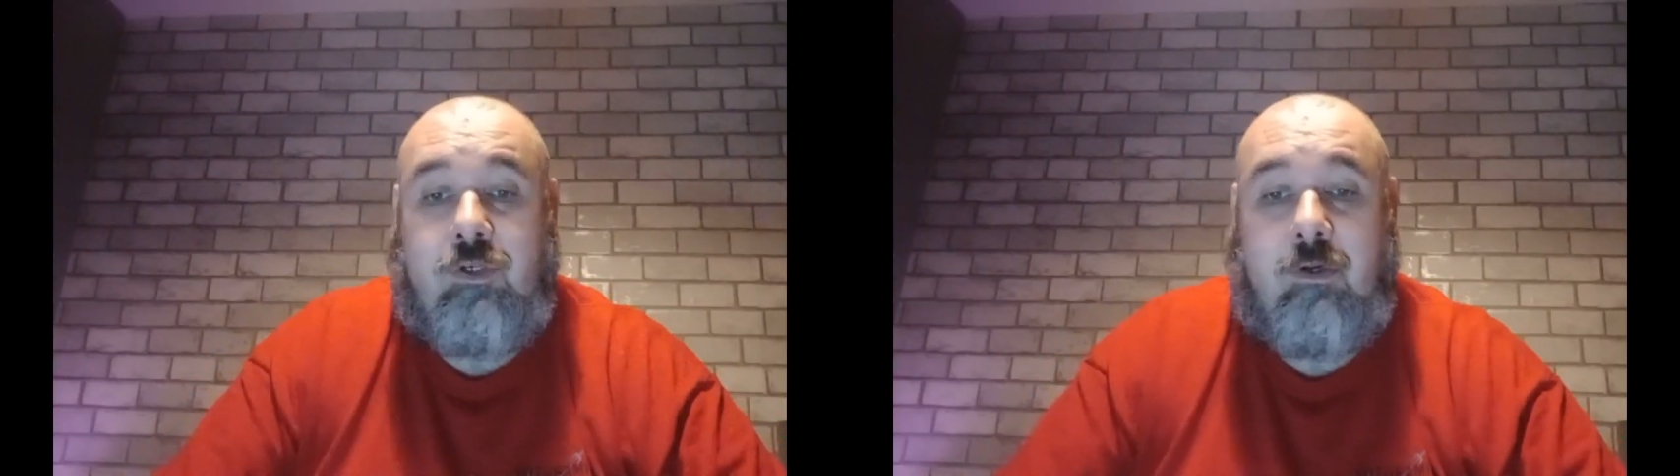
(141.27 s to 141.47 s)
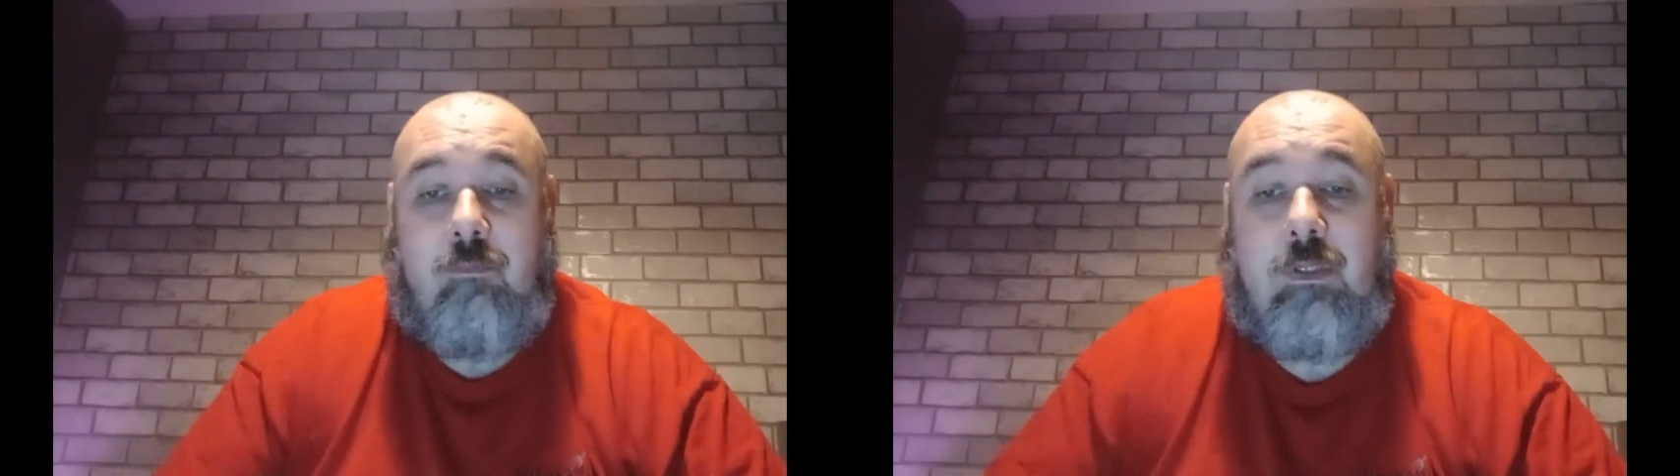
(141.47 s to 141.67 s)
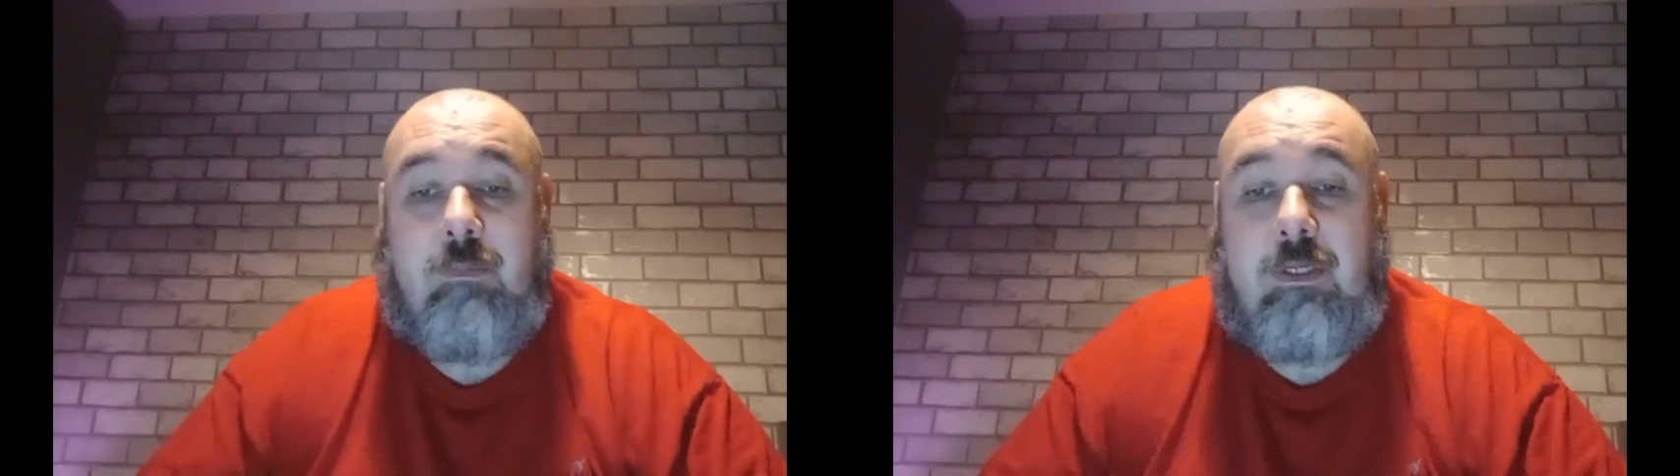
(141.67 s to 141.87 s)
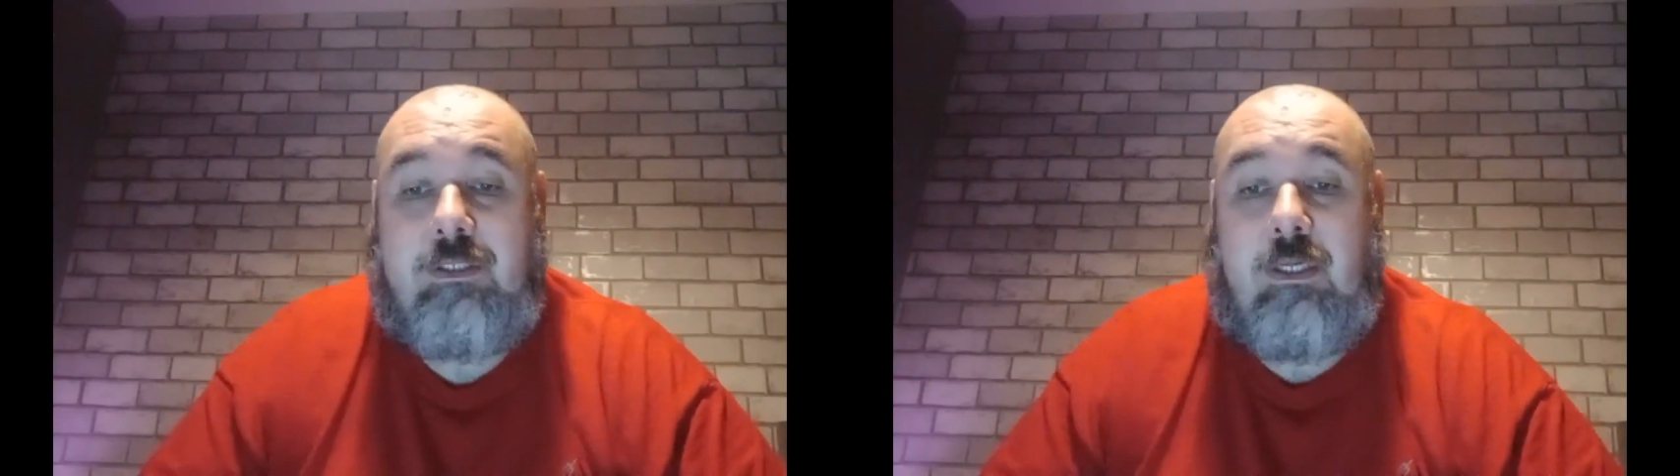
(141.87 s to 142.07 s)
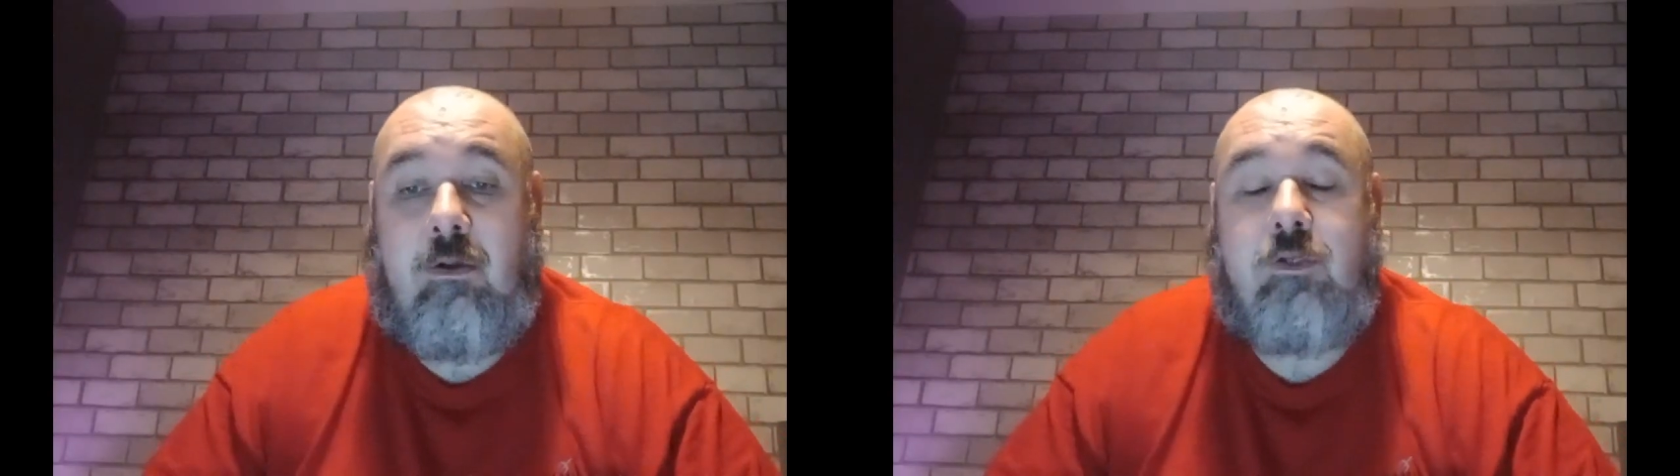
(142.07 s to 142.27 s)
and we might see
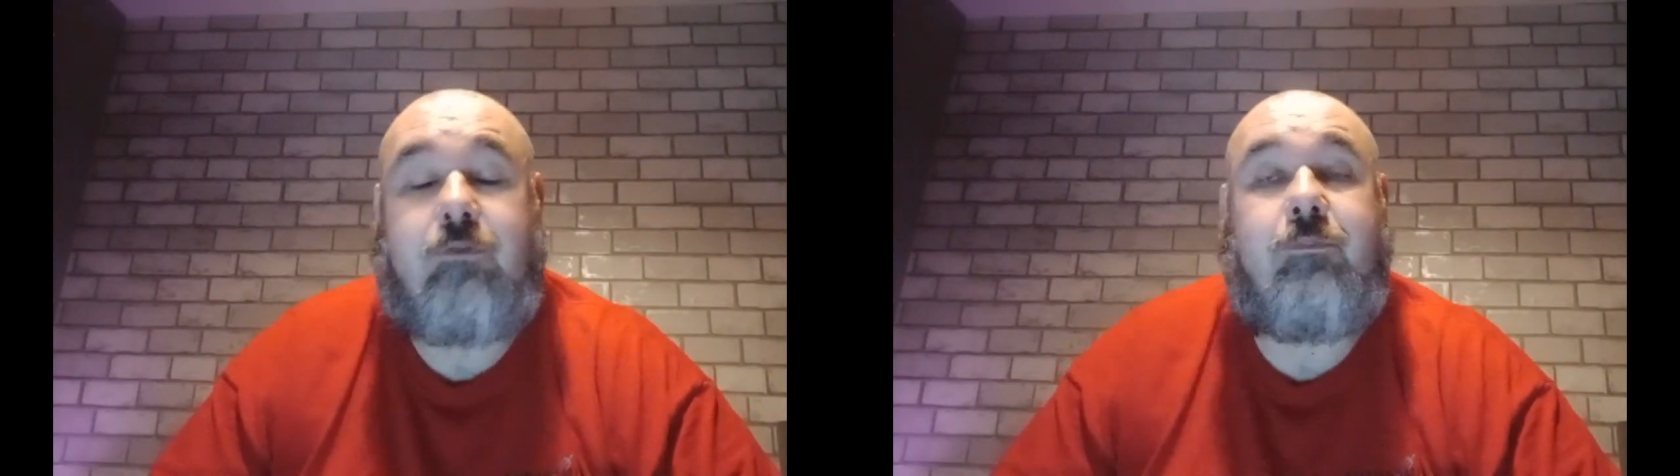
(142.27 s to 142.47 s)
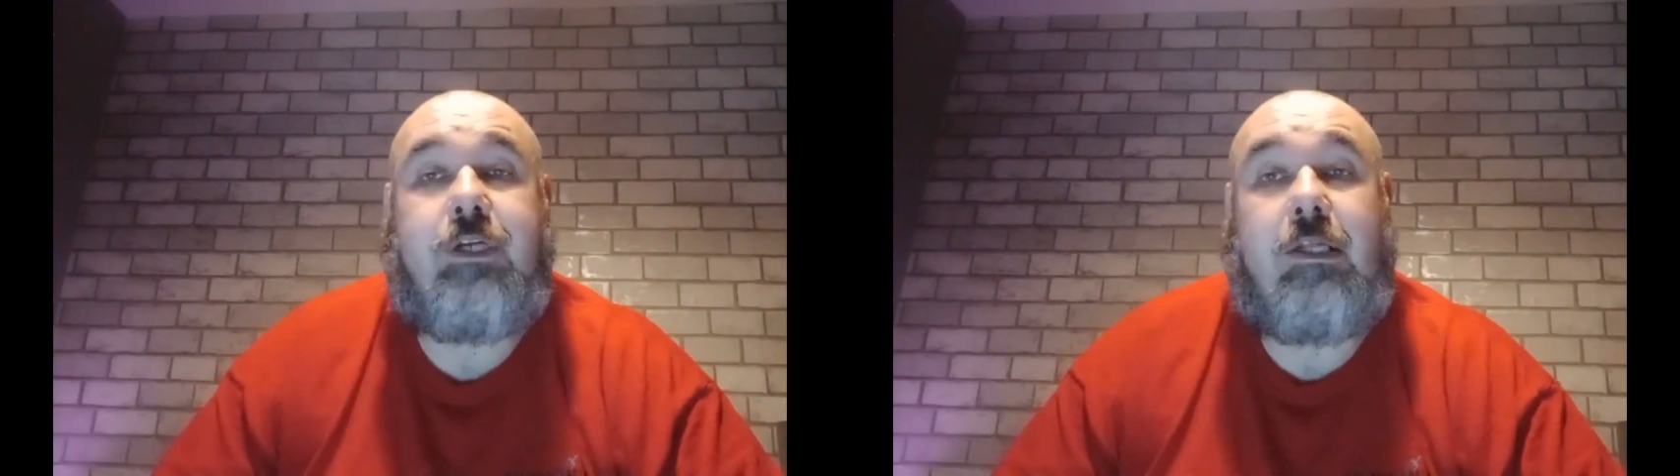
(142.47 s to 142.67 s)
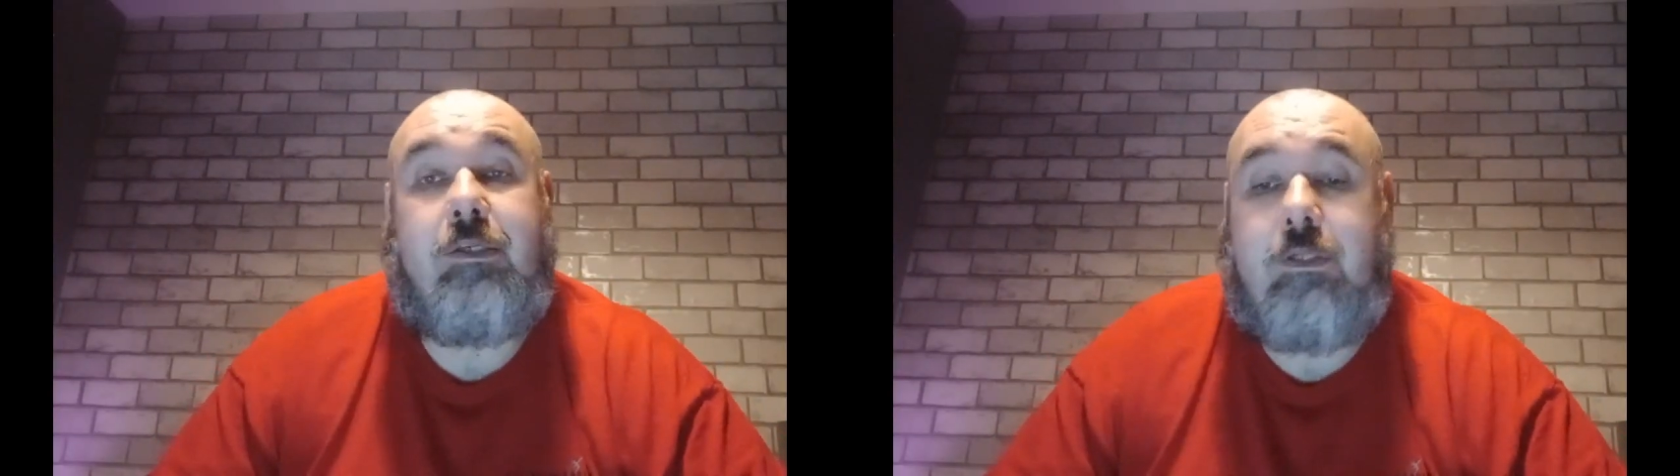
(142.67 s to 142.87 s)
a launch from Shetland.